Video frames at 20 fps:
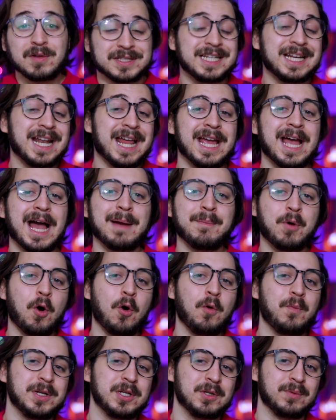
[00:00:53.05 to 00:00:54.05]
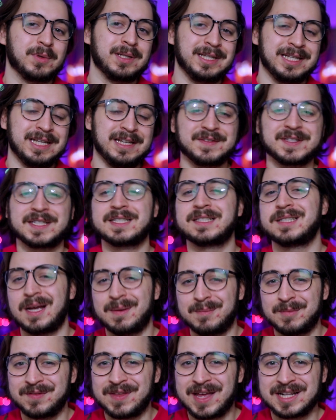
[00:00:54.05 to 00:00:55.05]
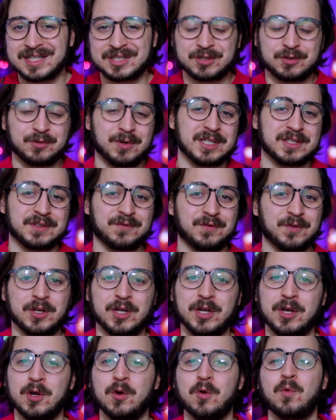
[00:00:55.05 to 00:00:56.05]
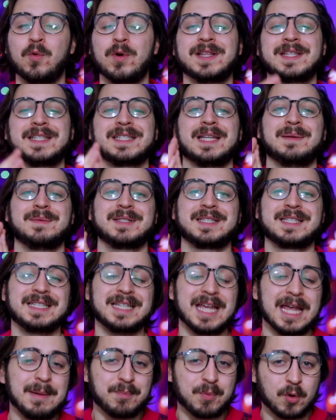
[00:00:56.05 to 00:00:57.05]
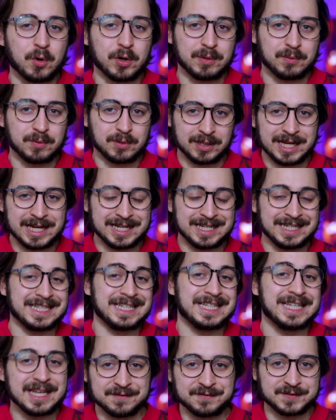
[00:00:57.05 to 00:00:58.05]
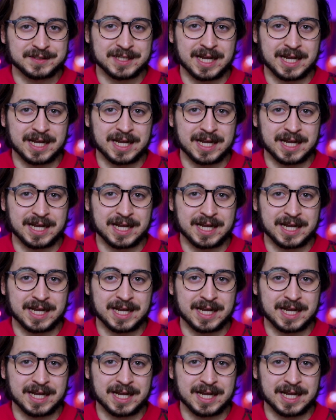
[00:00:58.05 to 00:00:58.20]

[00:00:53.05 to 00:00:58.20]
today I'm hoping to relieve some of that stress for you with some skateboarding related gift